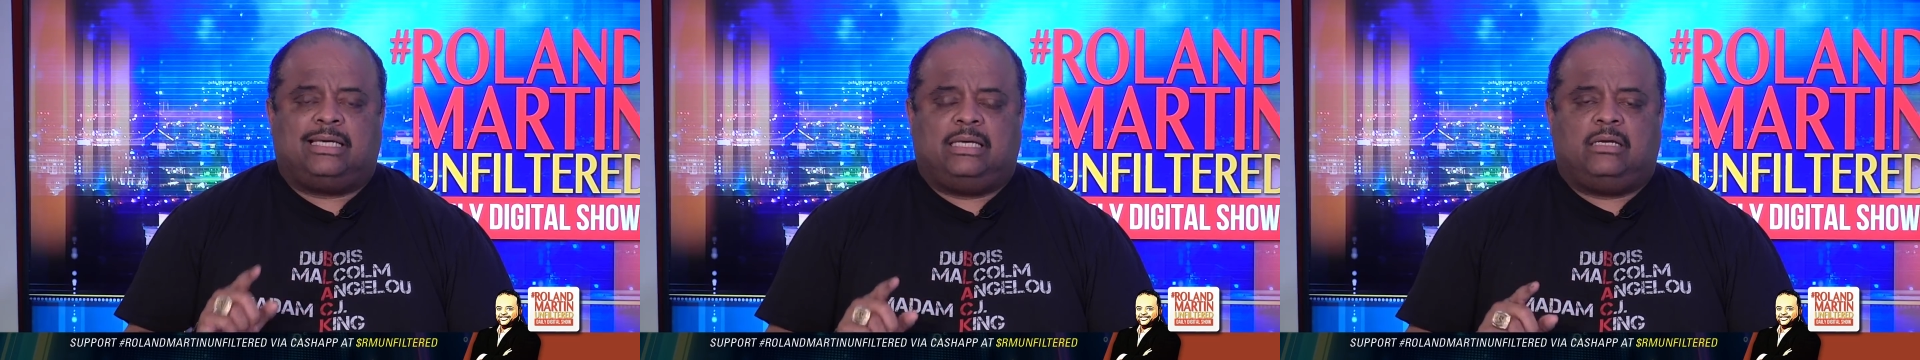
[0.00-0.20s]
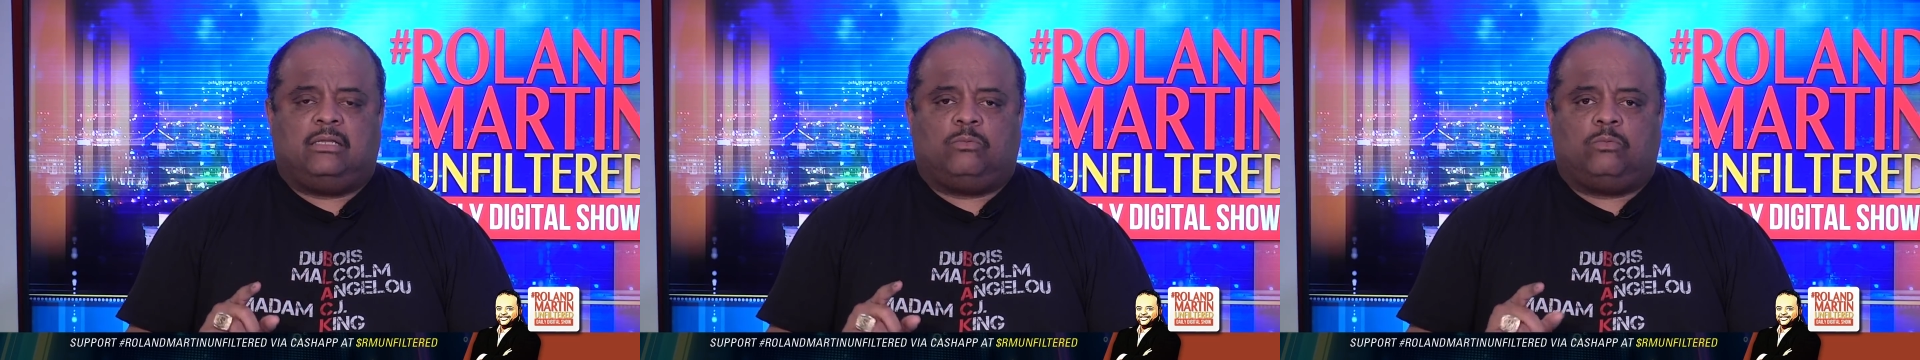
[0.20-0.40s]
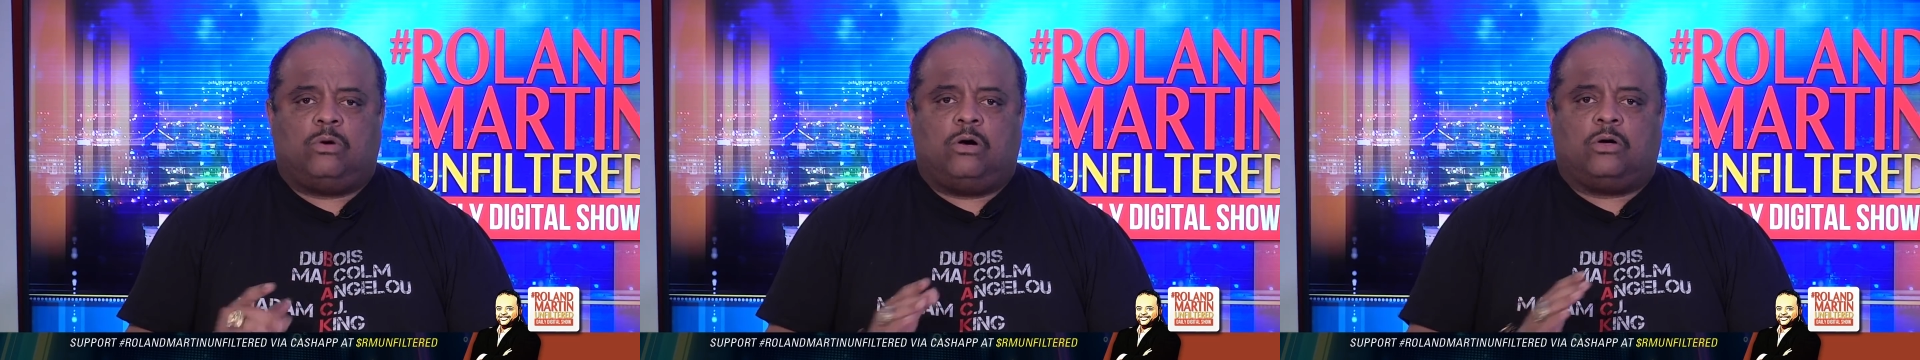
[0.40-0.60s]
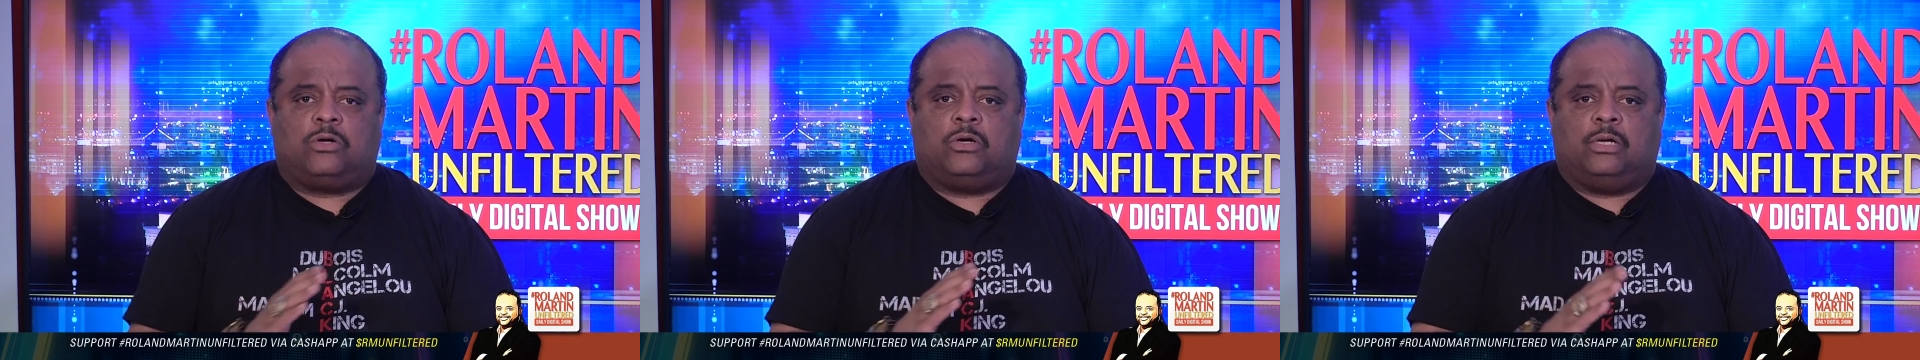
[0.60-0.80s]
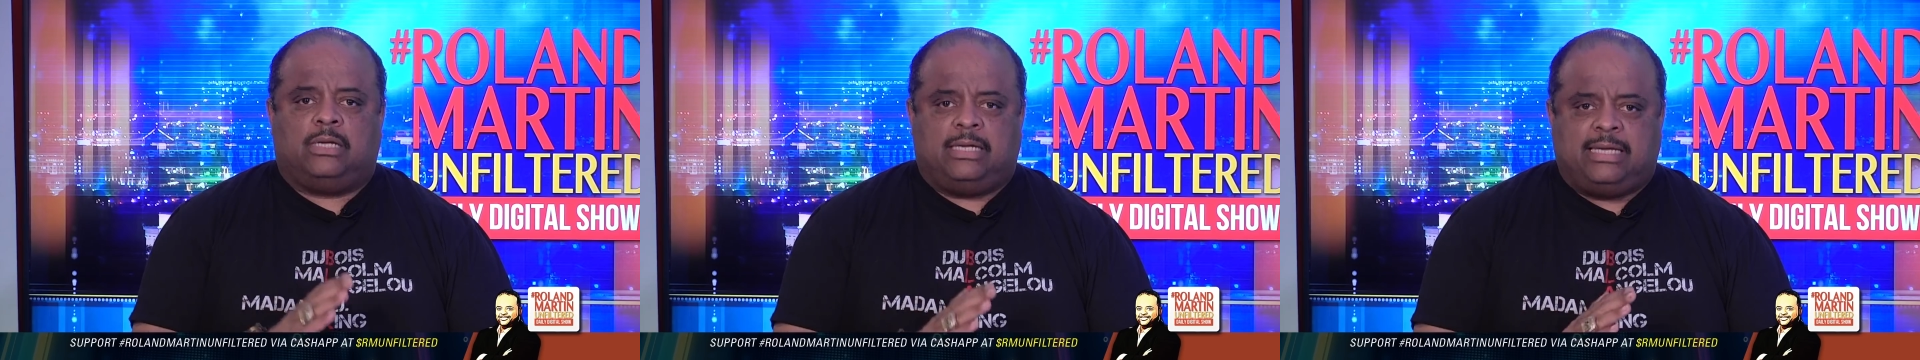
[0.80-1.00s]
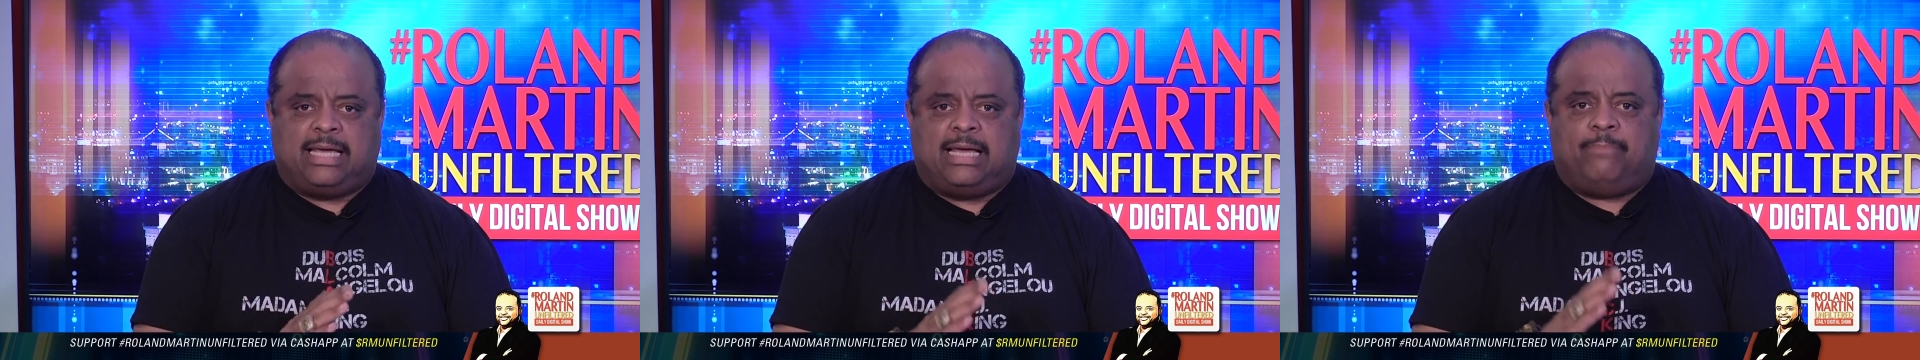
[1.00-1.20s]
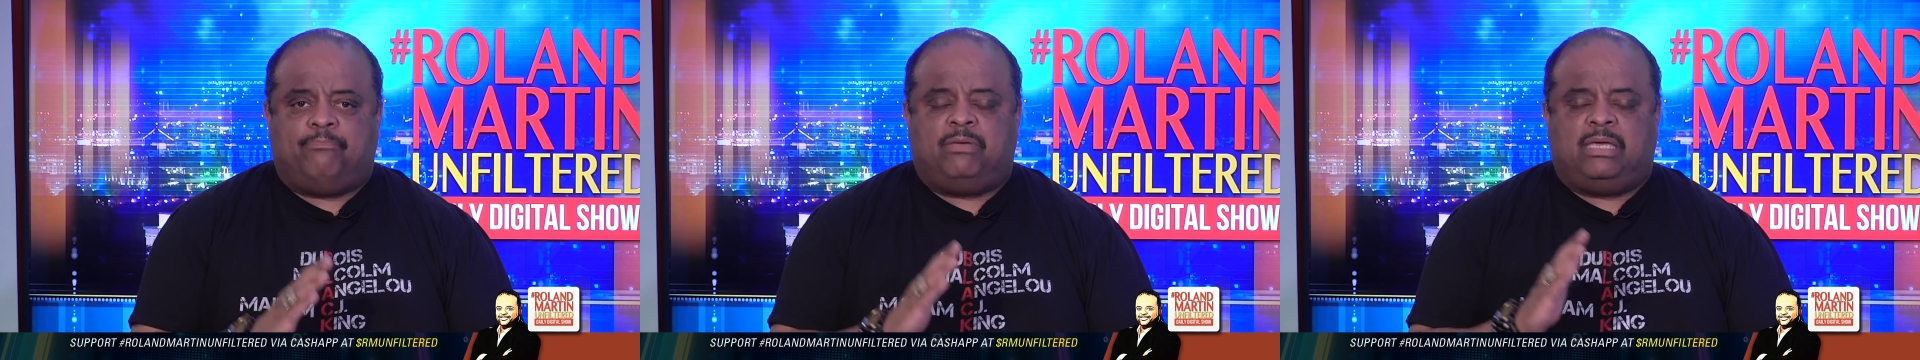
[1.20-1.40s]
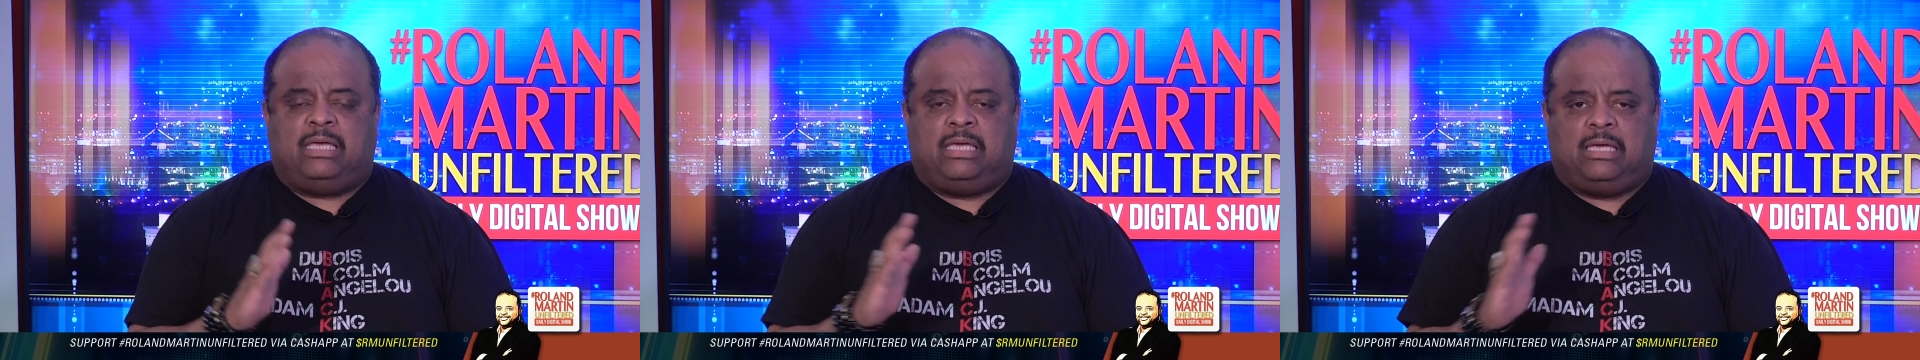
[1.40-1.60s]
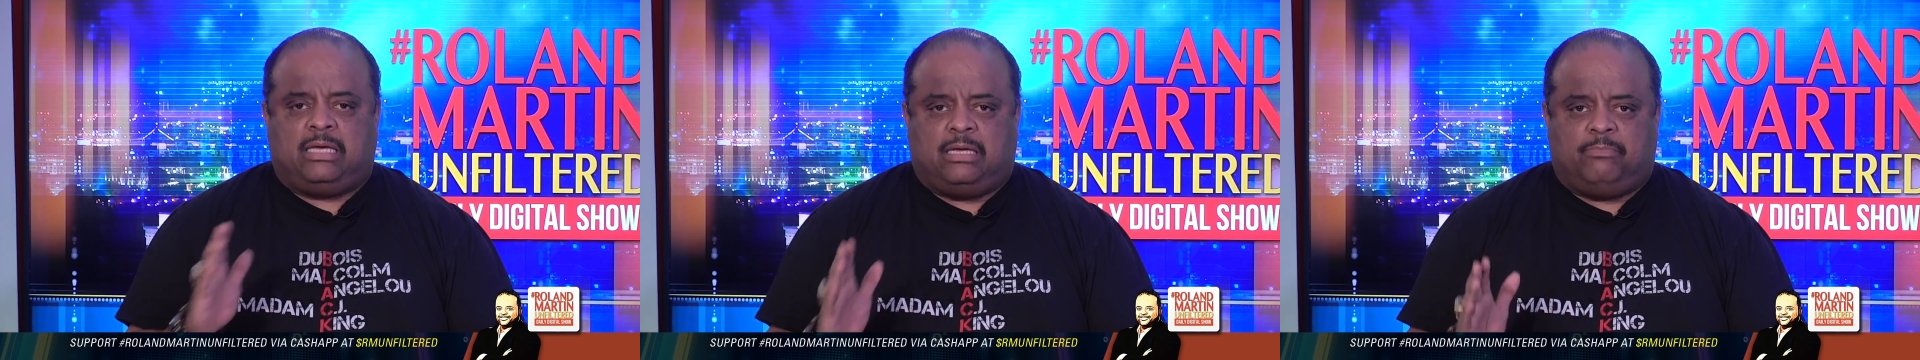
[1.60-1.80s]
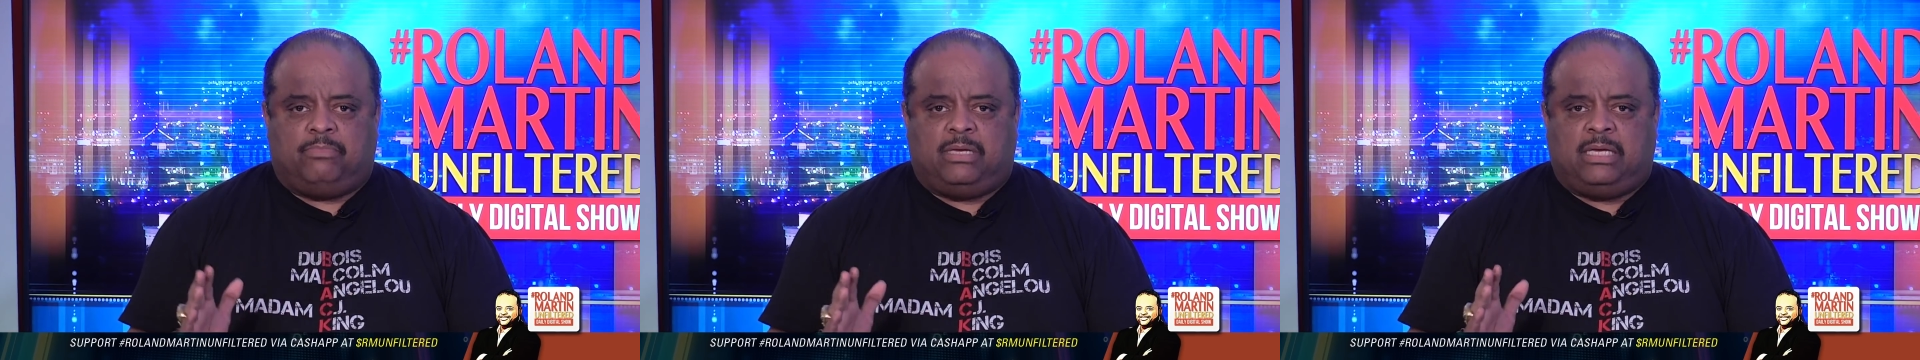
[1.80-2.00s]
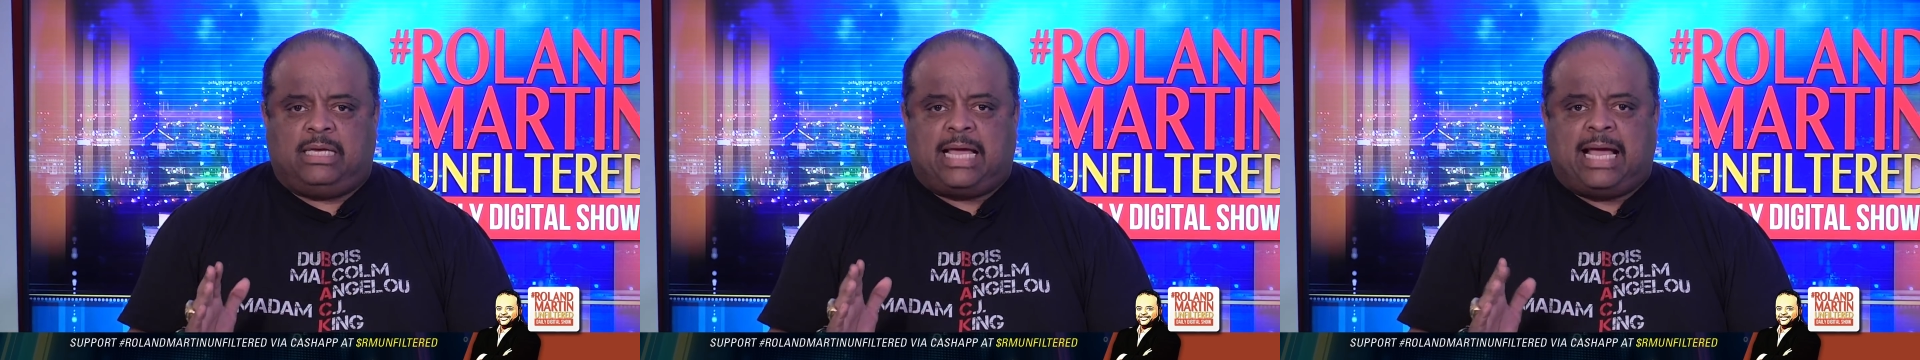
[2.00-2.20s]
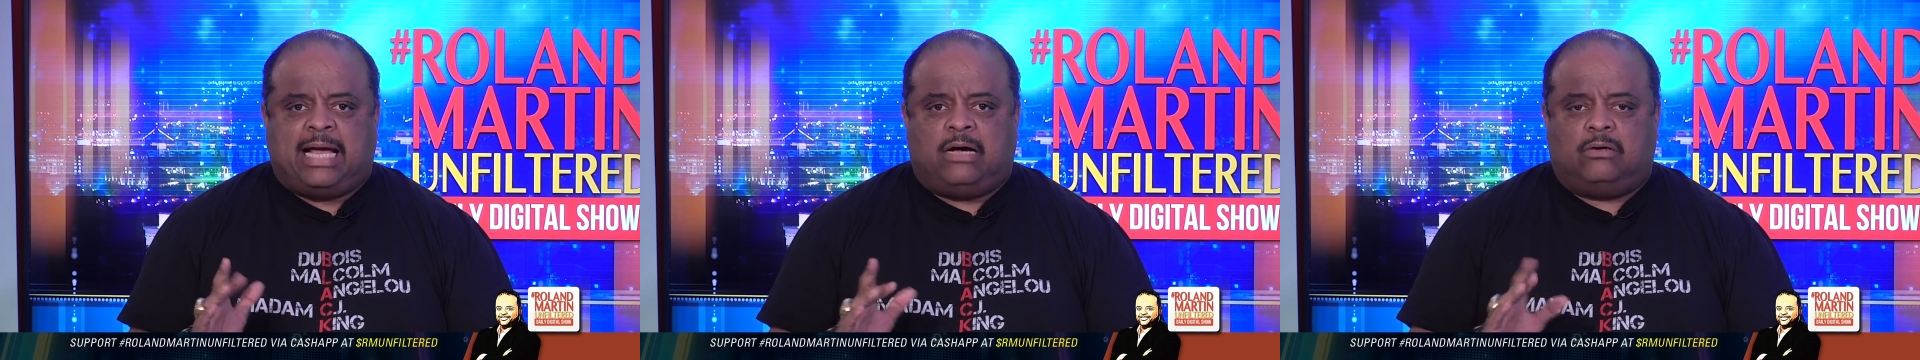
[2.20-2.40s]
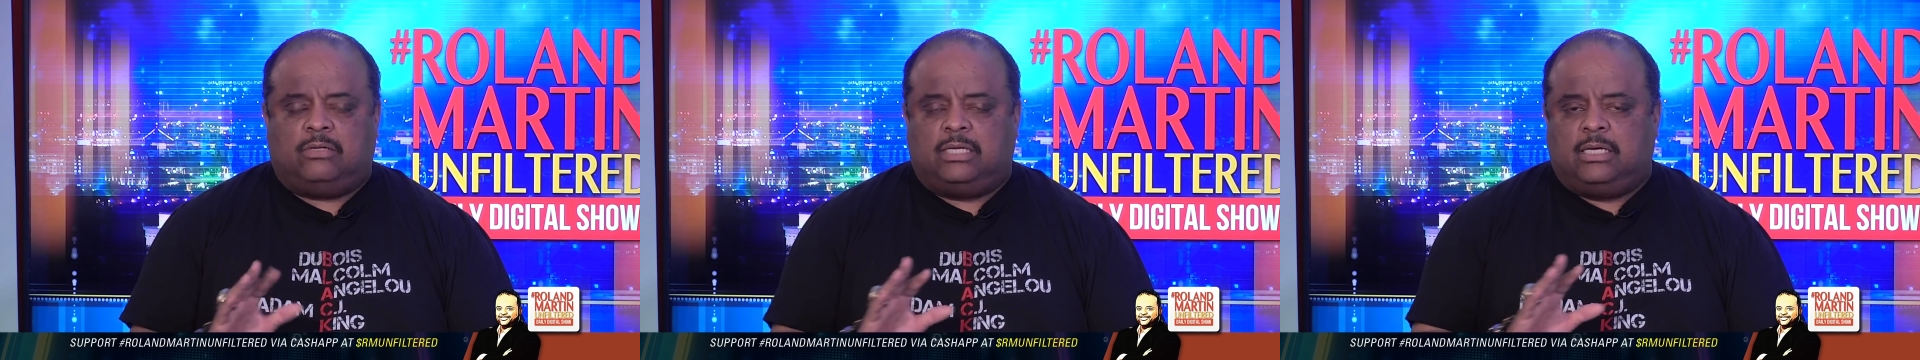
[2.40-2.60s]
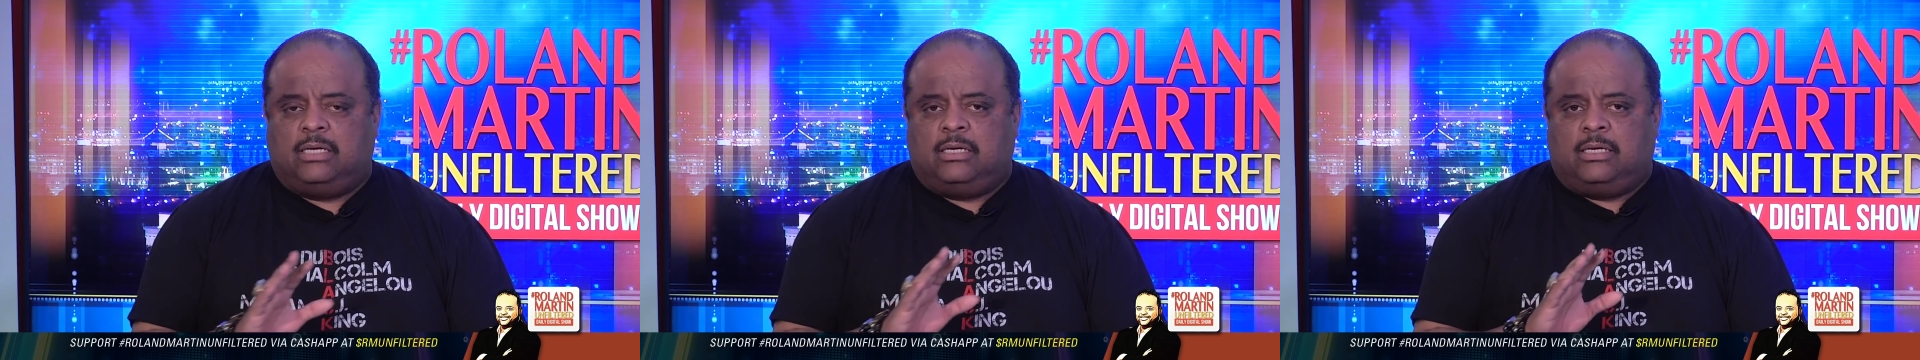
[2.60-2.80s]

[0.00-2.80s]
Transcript: Kenneth Walker uh, being uh, being out.